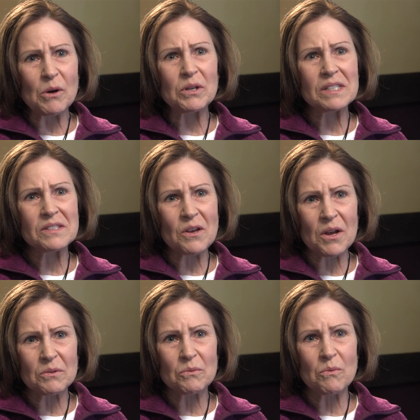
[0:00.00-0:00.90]
focus
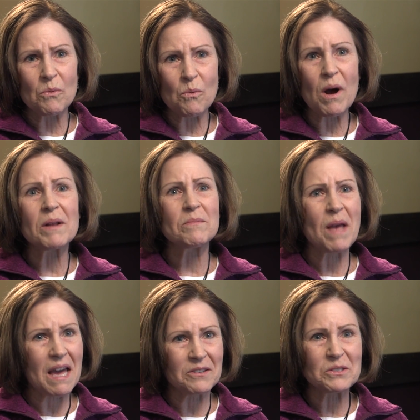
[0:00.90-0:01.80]
on what
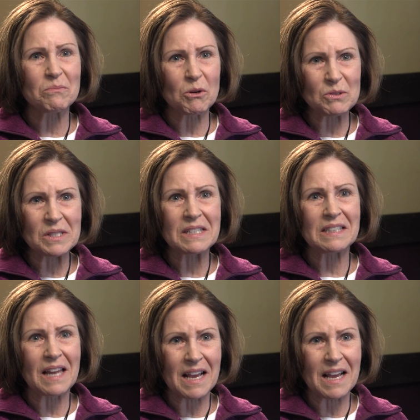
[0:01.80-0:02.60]
matters most in